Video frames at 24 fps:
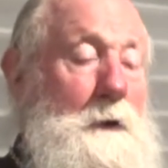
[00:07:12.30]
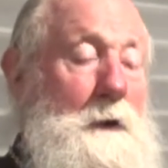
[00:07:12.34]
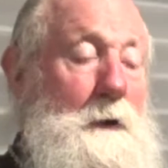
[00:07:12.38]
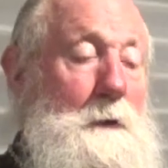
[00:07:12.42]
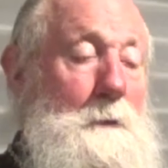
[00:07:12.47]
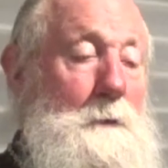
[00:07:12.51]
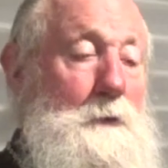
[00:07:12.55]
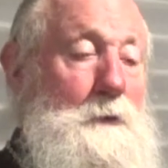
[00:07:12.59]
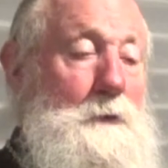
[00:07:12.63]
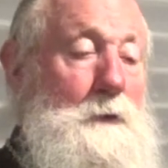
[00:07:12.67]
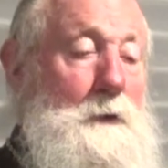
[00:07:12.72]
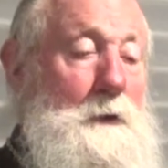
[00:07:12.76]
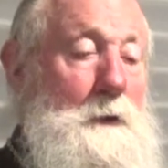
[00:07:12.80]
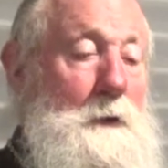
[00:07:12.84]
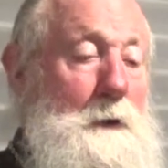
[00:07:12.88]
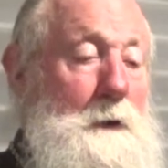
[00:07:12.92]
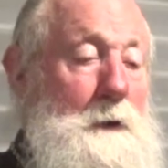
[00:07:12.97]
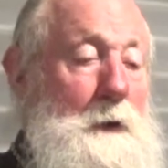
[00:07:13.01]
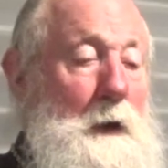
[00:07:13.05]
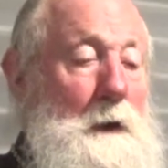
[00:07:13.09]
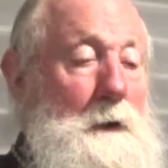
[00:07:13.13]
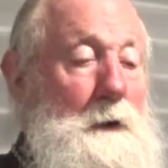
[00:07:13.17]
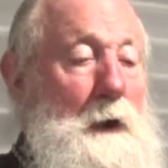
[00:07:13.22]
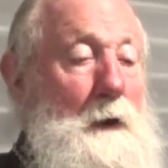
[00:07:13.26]
He was in
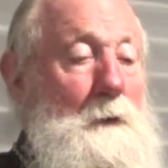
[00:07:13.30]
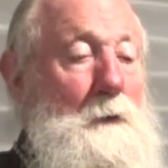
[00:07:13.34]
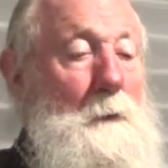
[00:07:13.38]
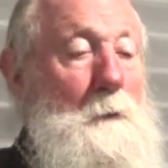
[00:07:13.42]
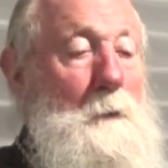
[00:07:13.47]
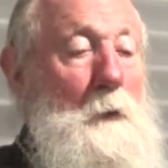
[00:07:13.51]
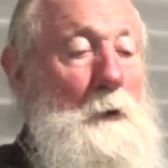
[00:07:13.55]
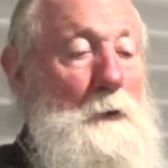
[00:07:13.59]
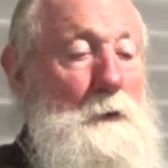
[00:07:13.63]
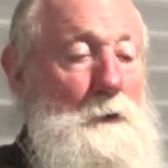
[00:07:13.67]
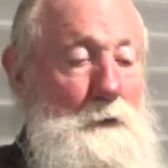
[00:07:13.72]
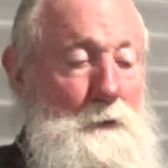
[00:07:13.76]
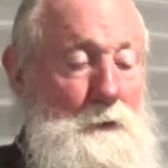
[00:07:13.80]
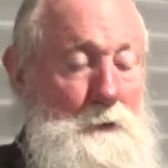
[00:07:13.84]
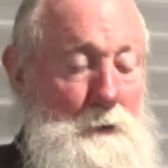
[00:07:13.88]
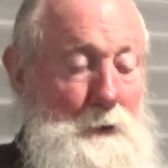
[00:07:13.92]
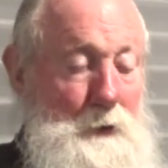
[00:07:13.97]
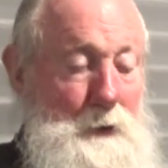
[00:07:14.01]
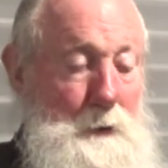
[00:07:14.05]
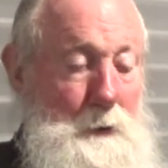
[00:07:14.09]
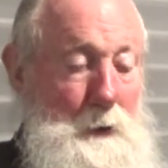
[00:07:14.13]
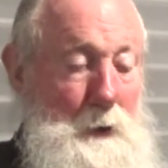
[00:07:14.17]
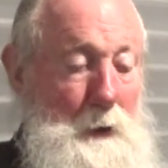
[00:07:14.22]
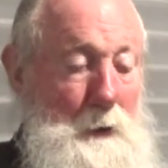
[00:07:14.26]
another
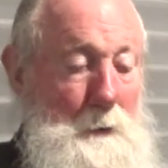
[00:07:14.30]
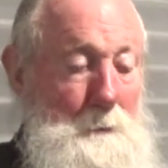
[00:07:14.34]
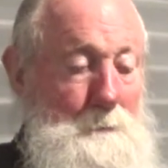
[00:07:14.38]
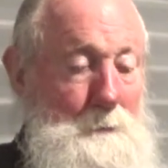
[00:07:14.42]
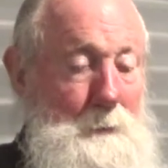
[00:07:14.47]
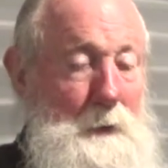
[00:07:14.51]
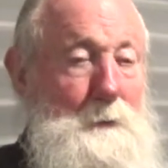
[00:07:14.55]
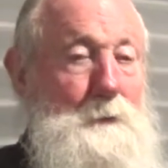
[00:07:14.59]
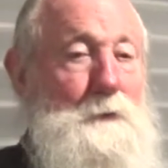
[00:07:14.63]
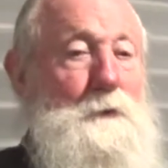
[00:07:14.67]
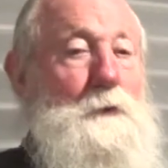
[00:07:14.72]
monastery. I've